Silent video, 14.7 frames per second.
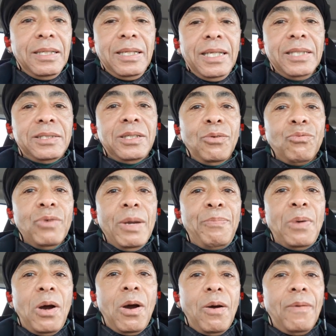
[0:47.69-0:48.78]
It's a
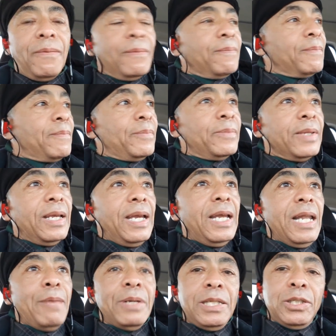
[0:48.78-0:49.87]
ripoff. And
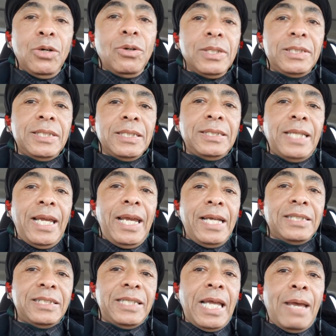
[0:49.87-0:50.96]
they've been doing it since they
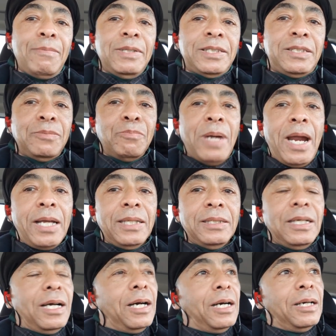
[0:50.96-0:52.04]
established the American
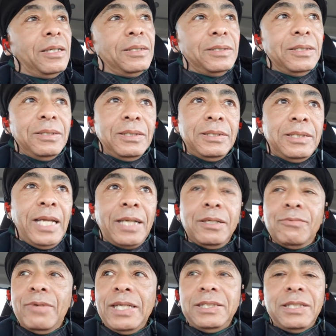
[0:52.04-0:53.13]

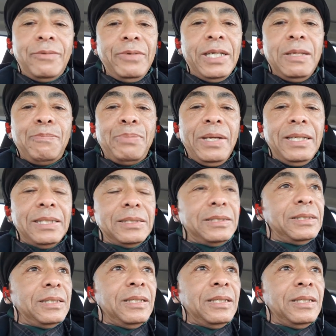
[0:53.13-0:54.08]
Declaration of Independence.